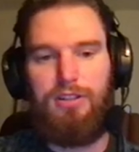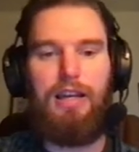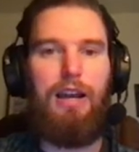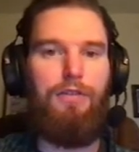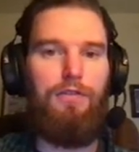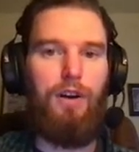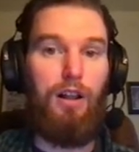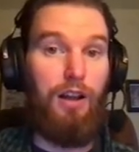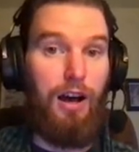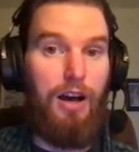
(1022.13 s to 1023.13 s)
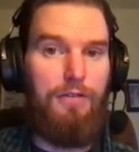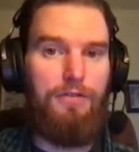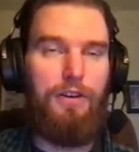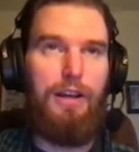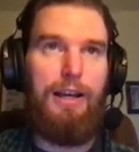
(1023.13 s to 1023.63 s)
to kind of fall
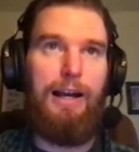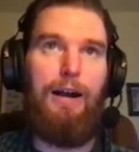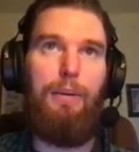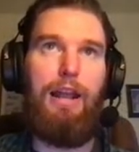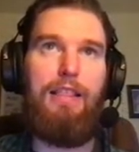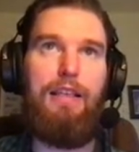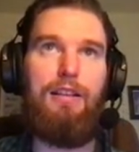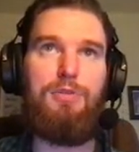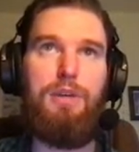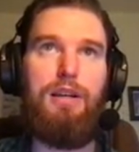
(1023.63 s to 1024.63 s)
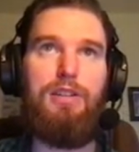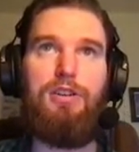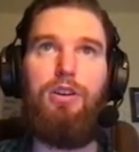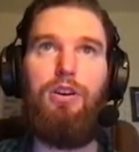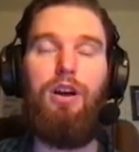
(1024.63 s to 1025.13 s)
off. And I think that's because
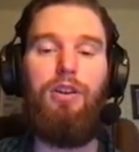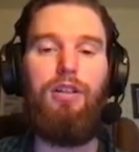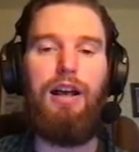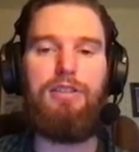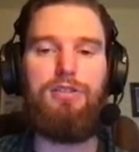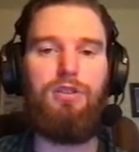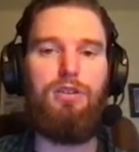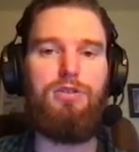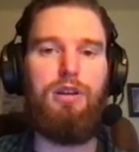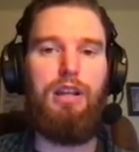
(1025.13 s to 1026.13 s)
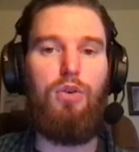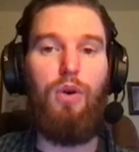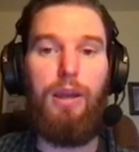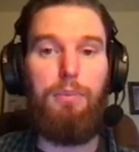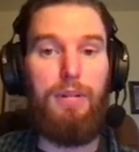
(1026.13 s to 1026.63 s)
all your other classes are also getting
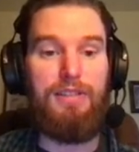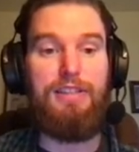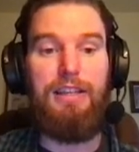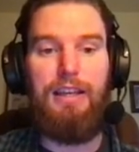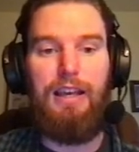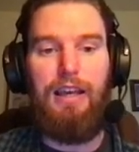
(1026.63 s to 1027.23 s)
quite busy.